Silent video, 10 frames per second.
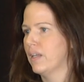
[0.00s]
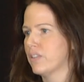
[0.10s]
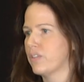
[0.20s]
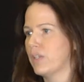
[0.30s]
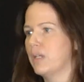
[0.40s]

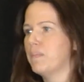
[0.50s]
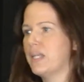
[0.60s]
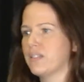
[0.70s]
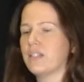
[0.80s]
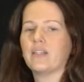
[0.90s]
So the
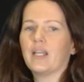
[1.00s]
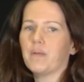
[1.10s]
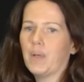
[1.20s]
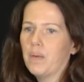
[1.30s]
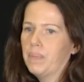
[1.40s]
amazing thing
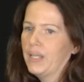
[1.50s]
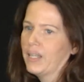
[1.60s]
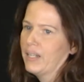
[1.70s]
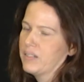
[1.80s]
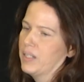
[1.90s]
about being
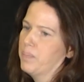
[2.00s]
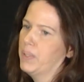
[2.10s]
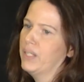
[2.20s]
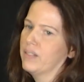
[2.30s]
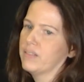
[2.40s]
at
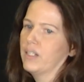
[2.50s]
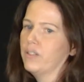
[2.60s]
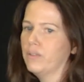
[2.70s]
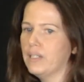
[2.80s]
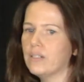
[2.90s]
SAP is that
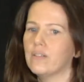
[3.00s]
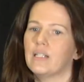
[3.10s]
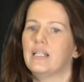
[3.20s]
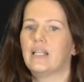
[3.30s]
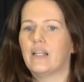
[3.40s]
you
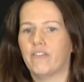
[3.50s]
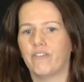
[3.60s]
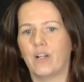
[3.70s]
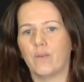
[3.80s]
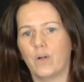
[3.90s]
literally get a
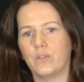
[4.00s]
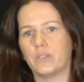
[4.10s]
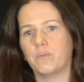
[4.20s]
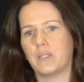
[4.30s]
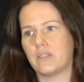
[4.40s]
front row
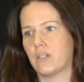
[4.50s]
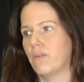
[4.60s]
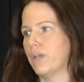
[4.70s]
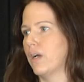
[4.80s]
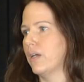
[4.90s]
to what's
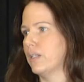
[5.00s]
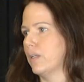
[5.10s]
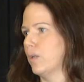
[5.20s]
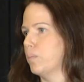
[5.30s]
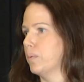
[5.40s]
going on in
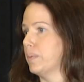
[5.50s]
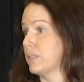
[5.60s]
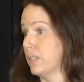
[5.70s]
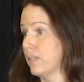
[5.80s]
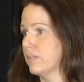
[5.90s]
global
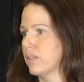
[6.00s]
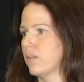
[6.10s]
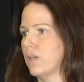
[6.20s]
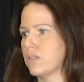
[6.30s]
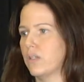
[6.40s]
business
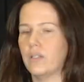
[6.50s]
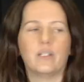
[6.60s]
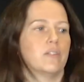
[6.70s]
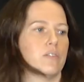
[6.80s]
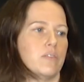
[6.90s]
across all
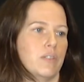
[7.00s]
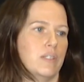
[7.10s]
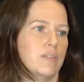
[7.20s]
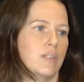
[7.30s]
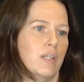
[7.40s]

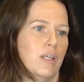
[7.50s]
industries.